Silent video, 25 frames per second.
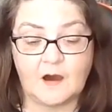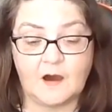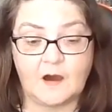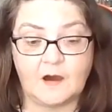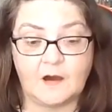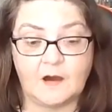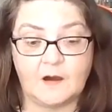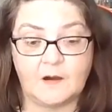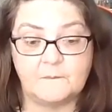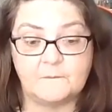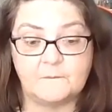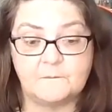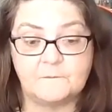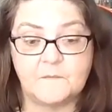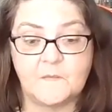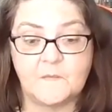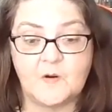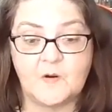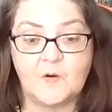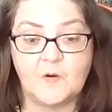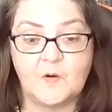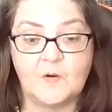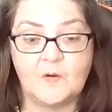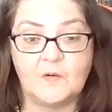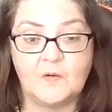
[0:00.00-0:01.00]

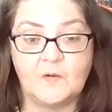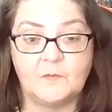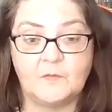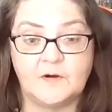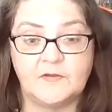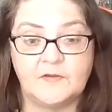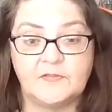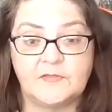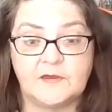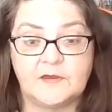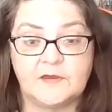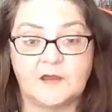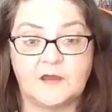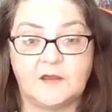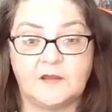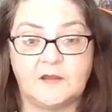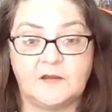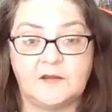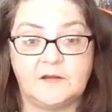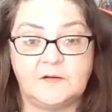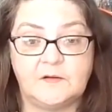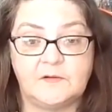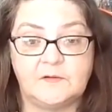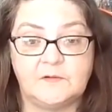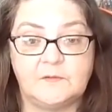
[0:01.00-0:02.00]
One thing
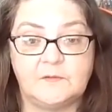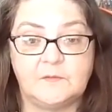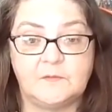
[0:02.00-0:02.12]
I